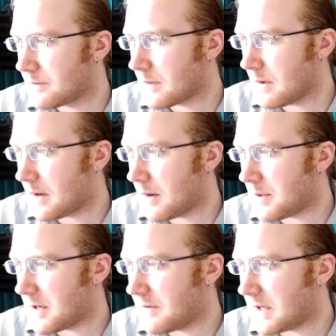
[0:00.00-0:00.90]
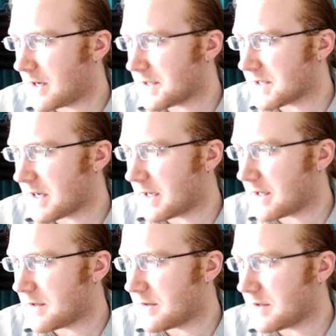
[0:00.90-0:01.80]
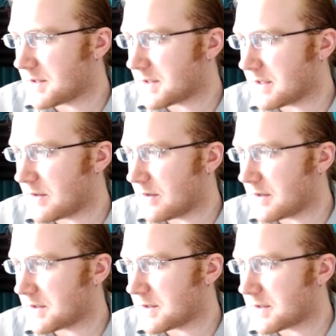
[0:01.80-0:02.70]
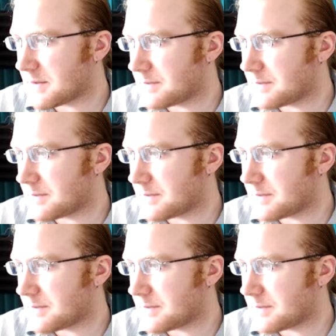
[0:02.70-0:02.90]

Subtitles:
And if he cuts, then I can do this and do this.